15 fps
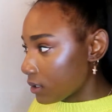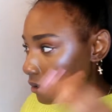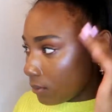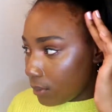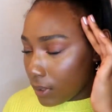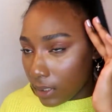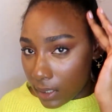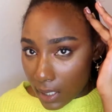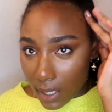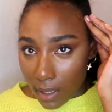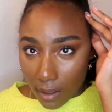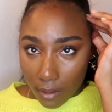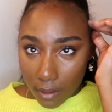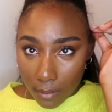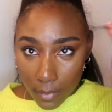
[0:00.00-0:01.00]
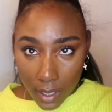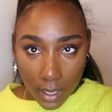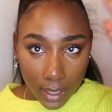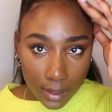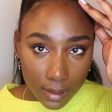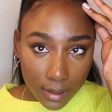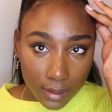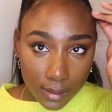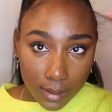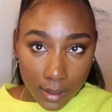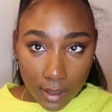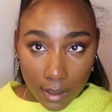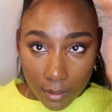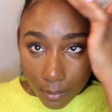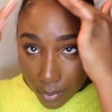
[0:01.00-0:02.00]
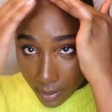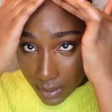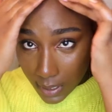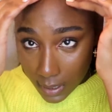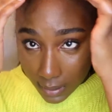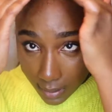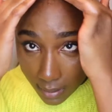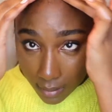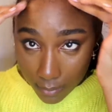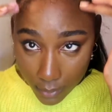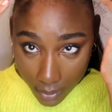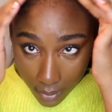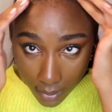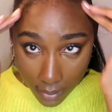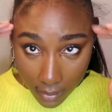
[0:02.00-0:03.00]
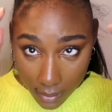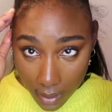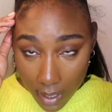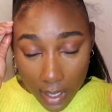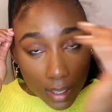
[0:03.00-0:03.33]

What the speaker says: gonna put that on my edges to help protect them, because